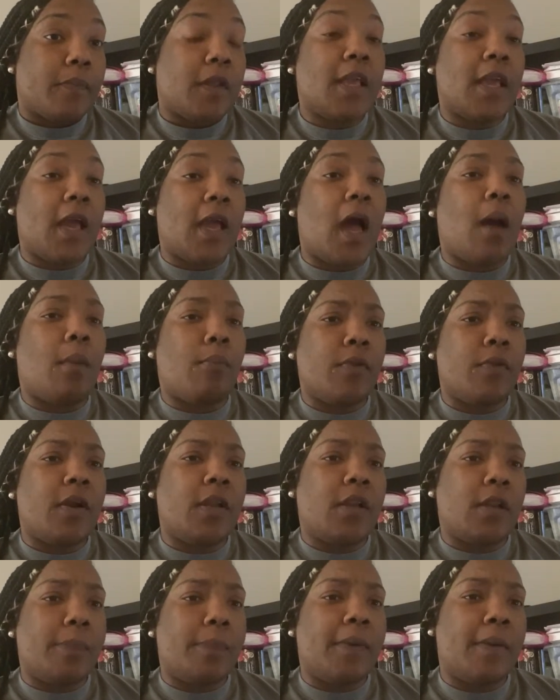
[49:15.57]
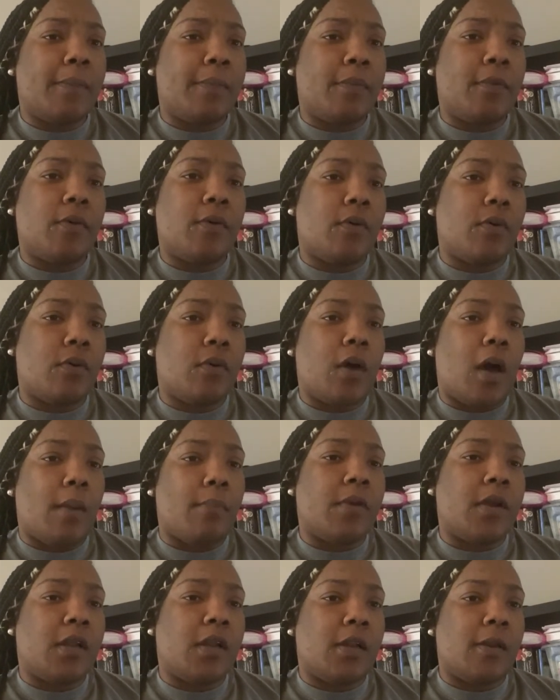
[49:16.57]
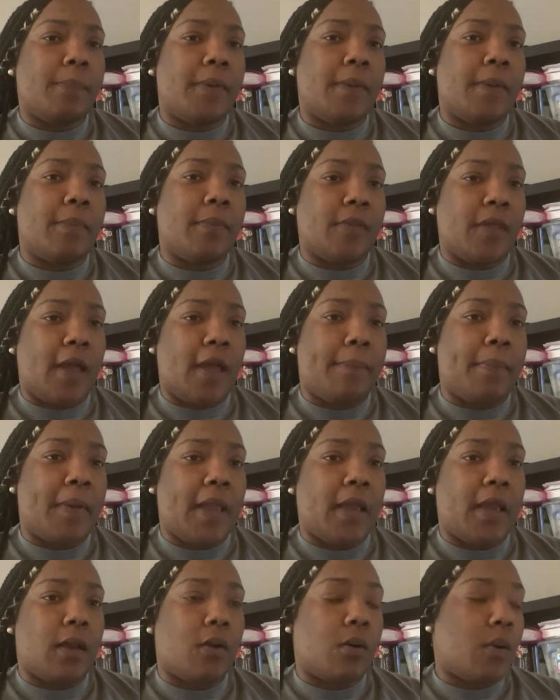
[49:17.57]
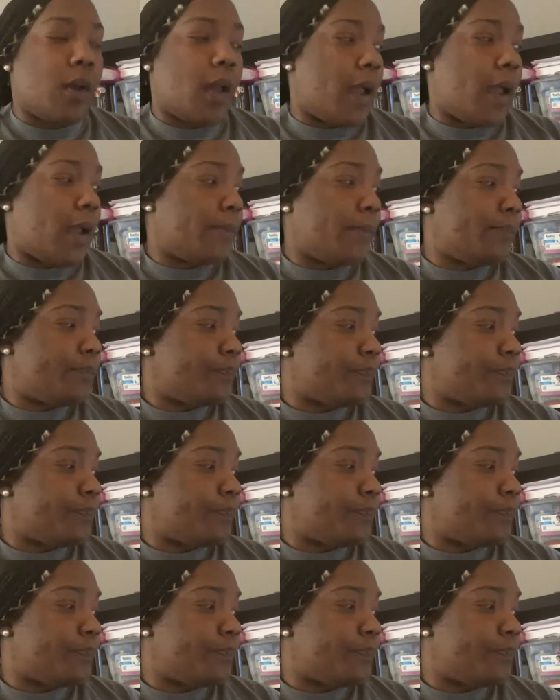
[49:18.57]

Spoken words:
Yeah, I'm reading the people that paid, okay?